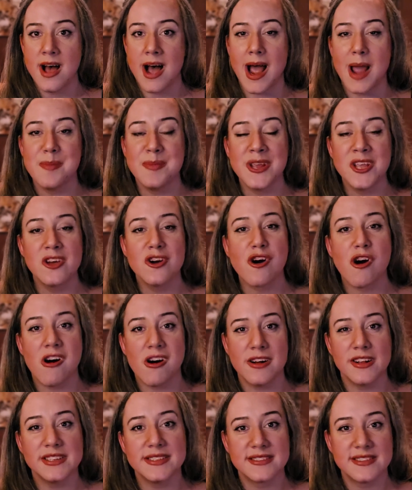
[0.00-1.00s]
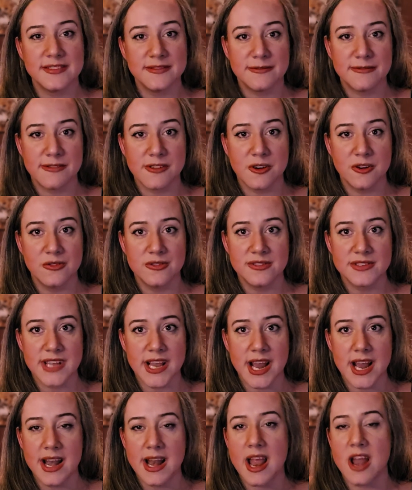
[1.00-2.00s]
I'm in constant flow
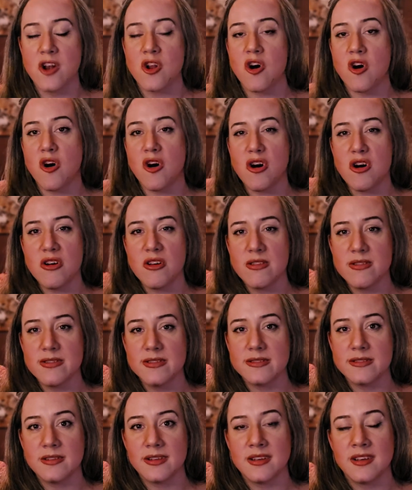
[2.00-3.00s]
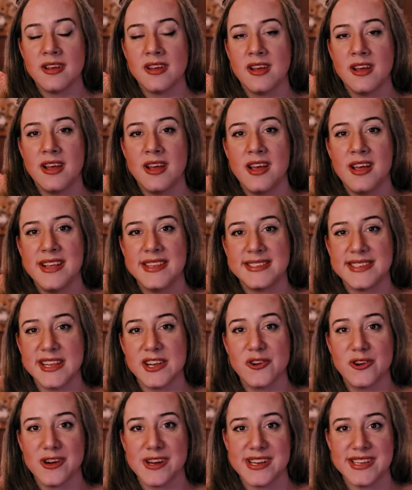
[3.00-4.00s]
state, and all the
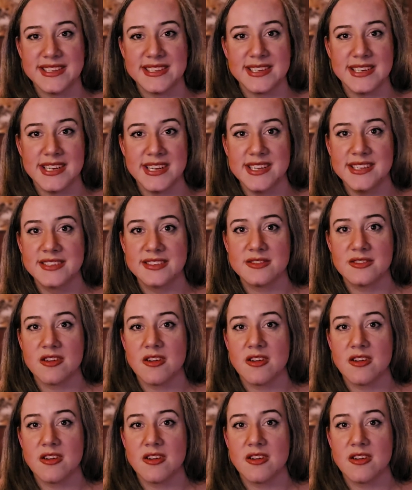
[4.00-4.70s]
synchronicities